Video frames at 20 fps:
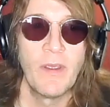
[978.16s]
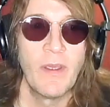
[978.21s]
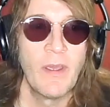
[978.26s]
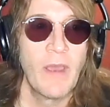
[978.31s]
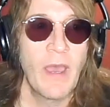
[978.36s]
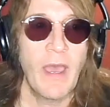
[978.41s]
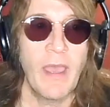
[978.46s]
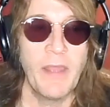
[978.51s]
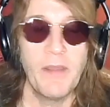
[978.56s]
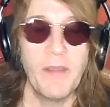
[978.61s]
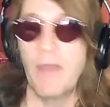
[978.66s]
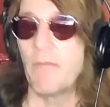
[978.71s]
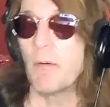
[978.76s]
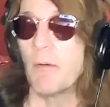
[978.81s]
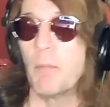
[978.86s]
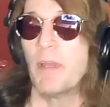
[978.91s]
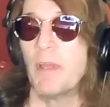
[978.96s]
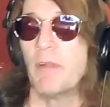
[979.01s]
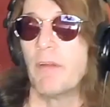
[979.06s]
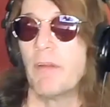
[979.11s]
I'd never
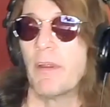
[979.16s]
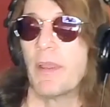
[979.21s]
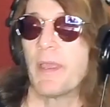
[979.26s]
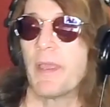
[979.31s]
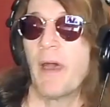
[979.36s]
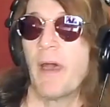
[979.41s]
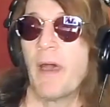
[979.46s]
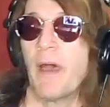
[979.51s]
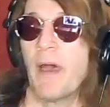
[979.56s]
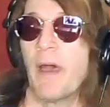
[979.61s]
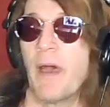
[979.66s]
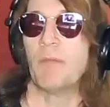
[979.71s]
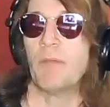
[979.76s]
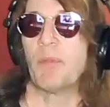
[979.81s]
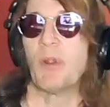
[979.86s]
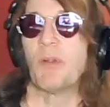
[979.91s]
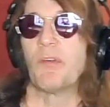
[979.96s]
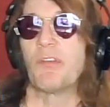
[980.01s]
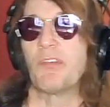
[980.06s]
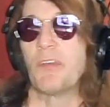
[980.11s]
been a very confident
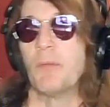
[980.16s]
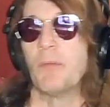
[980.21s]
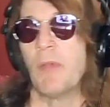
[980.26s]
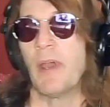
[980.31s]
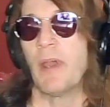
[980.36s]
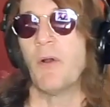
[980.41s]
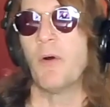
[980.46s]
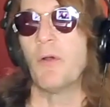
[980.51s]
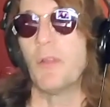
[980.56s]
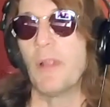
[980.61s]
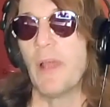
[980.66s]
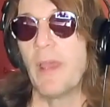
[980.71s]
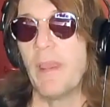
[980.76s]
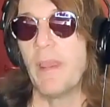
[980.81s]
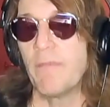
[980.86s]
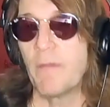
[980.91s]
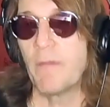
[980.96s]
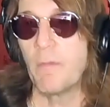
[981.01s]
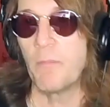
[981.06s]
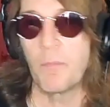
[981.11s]
person my whole
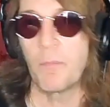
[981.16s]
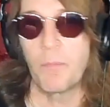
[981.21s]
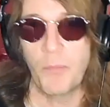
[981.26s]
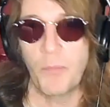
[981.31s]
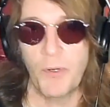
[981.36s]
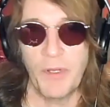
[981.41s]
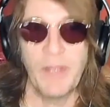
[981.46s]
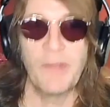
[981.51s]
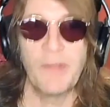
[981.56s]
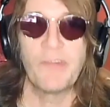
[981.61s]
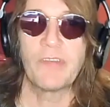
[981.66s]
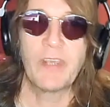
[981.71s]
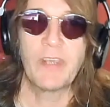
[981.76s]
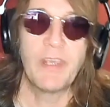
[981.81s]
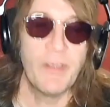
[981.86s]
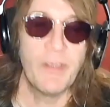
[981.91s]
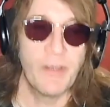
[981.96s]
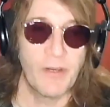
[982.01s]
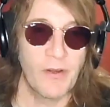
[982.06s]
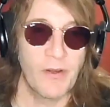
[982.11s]
life. I'm pretty
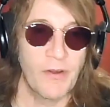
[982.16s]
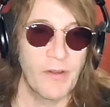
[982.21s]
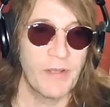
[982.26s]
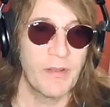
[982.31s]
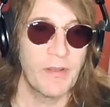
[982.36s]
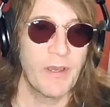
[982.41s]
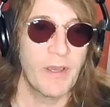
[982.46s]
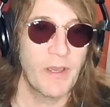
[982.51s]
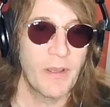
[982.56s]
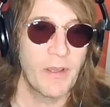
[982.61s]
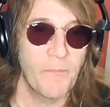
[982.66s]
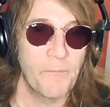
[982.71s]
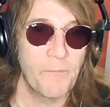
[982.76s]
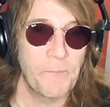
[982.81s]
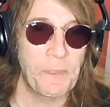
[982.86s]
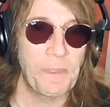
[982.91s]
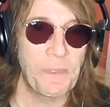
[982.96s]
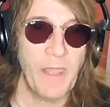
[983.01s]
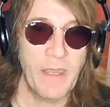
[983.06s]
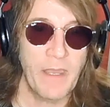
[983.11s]
insecure and
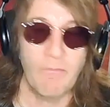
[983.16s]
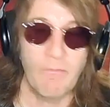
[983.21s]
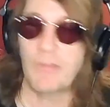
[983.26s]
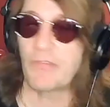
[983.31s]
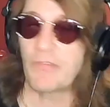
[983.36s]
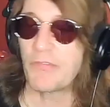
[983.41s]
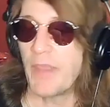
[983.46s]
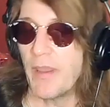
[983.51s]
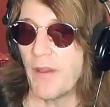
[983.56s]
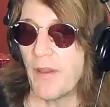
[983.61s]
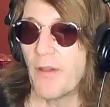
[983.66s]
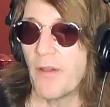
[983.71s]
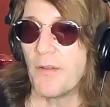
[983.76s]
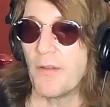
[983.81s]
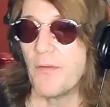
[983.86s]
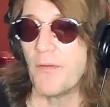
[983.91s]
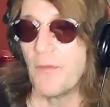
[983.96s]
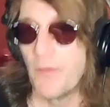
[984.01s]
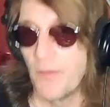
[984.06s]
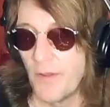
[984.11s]
kind of a scared,
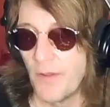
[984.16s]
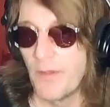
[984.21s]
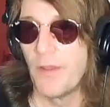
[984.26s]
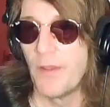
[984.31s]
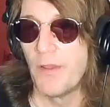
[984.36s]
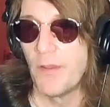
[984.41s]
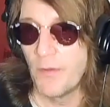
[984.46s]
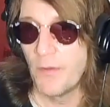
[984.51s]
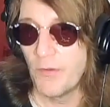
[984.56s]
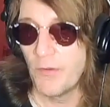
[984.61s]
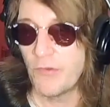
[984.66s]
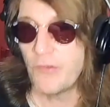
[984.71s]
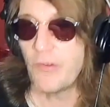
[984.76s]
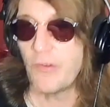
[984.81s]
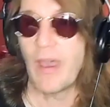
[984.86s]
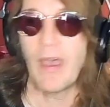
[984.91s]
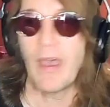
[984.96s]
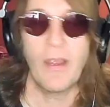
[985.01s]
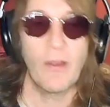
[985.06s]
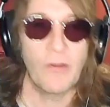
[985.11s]

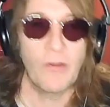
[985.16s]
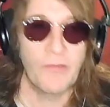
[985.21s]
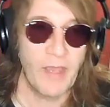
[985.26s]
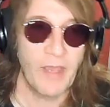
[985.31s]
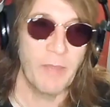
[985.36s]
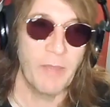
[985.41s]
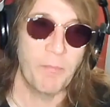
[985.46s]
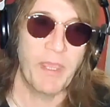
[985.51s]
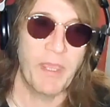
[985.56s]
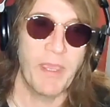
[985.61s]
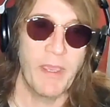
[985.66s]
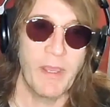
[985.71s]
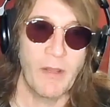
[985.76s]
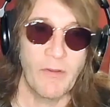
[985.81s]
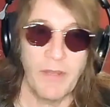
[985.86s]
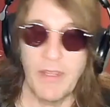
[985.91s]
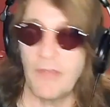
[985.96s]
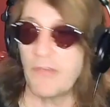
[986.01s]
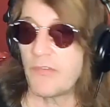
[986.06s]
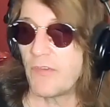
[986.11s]
shyer type kid, at
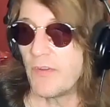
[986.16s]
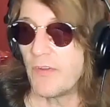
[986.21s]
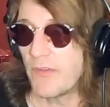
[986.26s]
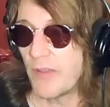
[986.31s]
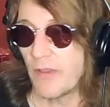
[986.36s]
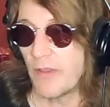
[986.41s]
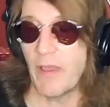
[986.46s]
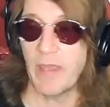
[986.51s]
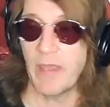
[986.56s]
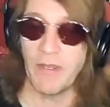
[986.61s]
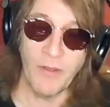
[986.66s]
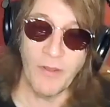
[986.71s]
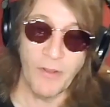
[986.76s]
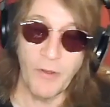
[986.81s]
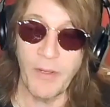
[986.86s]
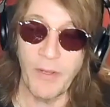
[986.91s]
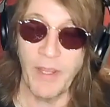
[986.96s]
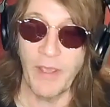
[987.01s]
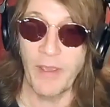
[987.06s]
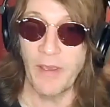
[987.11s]
least until I
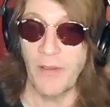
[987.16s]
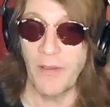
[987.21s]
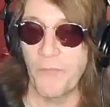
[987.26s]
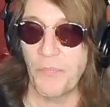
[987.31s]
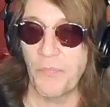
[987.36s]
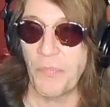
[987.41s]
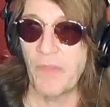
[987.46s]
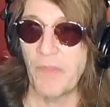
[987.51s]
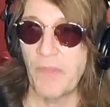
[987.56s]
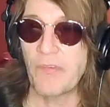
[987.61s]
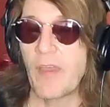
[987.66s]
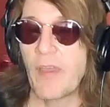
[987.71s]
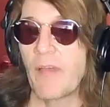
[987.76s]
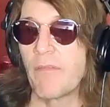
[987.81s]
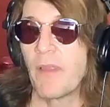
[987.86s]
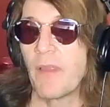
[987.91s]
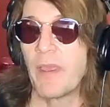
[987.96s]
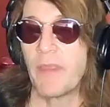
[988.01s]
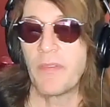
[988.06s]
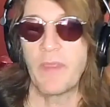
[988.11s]
knew you and
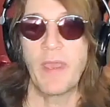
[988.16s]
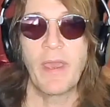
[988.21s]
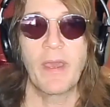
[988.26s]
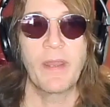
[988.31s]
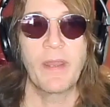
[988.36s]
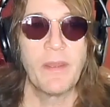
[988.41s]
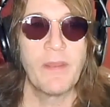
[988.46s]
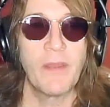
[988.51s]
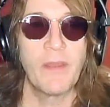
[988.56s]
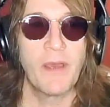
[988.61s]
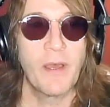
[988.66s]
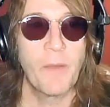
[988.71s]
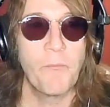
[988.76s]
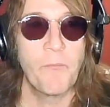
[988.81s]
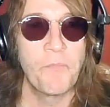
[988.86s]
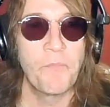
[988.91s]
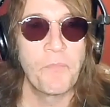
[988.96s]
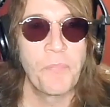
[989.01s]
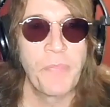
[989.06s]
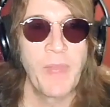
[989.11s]
stuff like that.
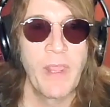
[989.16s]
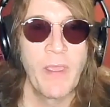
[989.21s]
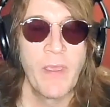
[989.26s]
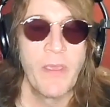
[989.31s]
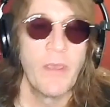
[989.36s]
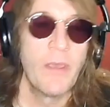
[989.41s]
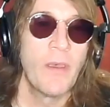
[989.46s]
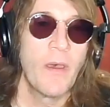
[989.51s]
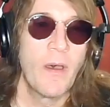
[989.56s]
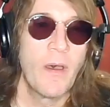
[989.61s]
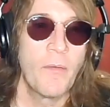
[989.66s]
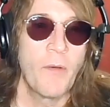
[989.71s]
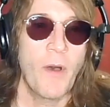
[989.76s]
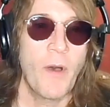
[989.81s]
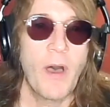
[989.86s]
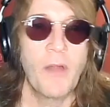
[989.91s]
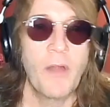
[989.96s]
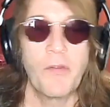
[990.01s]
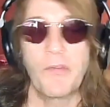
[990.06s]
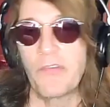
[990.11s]
And
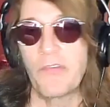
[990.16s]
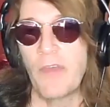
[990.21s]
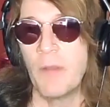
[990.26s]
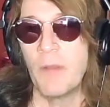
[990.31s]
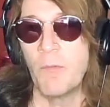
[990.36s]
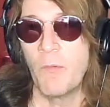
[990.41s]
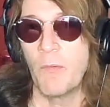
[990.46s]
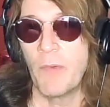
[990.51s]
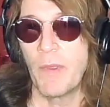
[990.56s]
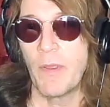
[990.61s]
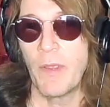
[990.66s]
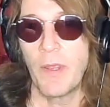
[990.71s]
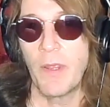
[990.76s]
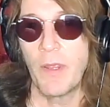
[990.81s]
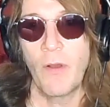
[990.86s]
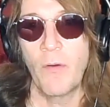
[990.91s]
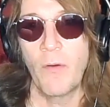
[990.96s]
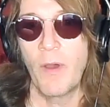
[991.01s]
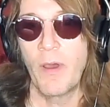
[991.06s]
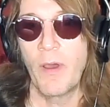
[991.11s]
all of a
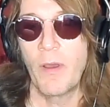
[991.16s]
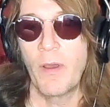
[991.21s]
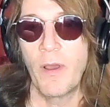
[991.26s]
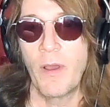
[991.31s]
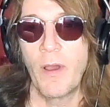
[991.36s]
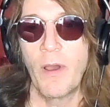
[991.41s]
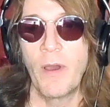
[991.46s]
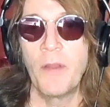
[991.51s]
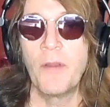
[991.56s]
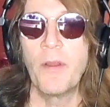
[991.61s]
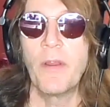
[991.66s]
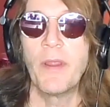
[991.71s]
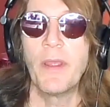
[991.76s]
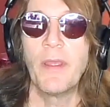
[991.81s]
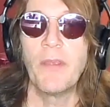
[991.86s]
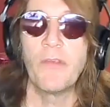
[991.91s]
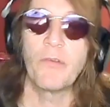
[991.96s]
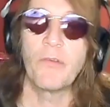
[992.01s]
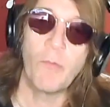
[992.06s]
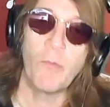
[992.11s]
sudden, under
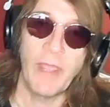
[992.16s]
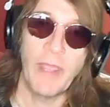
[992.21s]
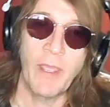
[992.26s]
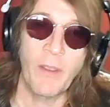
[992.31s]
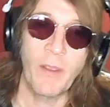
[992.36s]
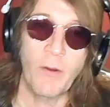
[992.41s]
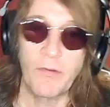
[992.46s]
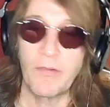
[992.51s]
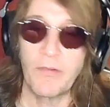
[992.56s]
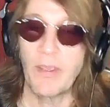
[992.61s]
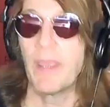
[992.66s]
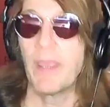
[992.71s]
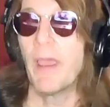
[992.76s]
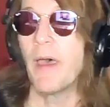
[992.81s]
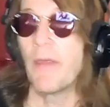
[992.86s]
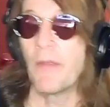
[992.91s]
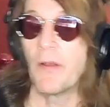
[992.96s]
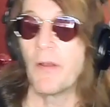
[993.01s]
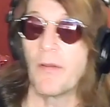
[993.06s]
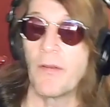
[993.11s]
his wing or
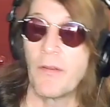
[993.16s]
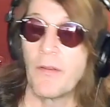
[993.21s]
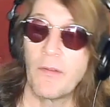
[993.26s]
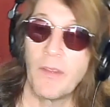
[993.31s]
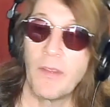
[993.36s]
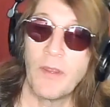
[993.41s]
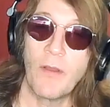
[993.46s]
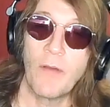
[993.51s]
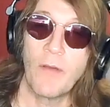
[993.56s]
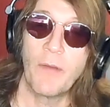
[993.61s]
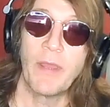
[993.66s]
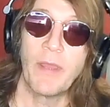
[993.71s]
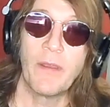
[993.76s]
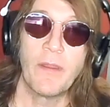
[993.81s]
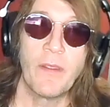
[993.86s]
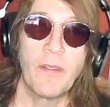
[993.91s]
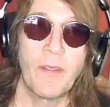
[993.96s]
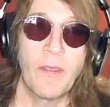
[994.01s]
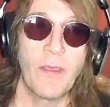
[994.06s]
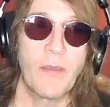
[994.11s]
together, and
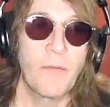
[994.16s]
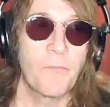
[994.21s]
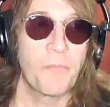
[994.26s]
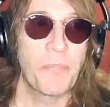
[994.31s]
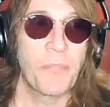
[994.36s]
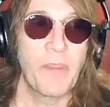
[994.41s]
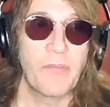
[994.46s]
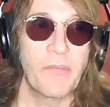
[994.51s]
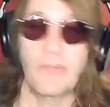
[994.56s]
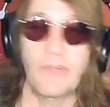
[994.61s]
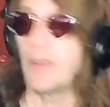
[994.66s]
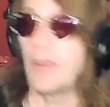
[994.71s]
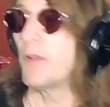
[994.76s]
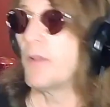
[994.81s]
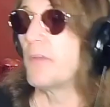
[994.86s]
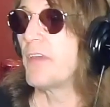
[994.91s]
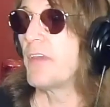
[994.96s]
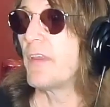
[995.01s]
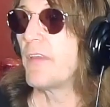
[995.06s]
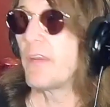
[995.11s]

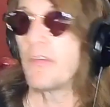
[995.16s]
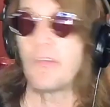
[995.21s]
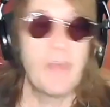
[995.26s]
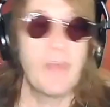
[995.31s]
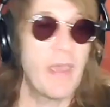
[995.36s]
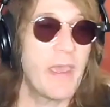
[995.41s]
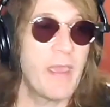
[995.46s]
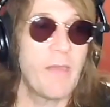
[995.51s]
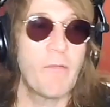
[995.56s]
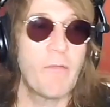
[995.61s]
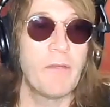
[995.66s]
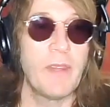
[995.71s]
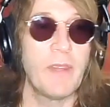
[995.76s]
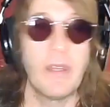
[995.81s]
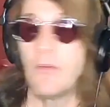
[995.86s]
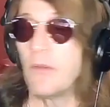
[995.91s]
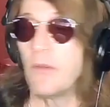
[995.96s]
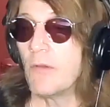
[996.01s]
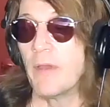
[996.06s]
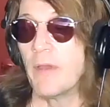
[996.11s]
still to this day, if we
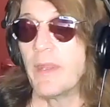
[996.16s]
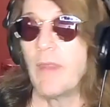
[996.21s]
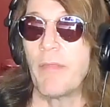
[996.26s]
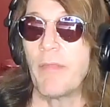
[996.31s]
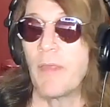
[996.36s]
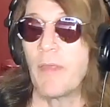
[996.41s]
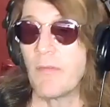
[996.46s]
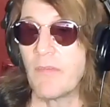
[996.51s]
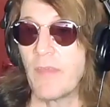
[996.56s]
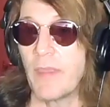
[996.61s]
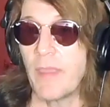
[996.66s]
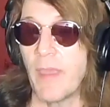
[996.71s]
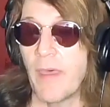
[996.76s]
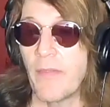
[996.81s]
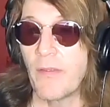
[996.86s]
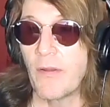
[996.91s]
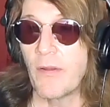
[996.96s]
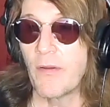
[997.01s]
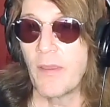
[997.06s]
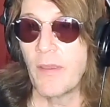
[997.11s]
do anything
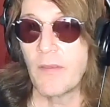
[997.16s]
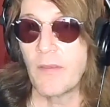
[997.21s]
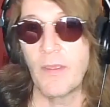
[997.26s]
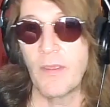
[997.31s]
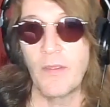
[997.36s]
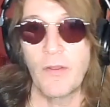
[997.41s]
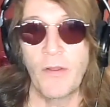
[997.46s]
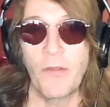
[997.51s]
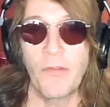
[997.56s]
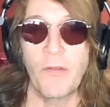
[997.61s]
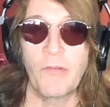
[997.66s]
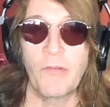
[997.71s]
together, there's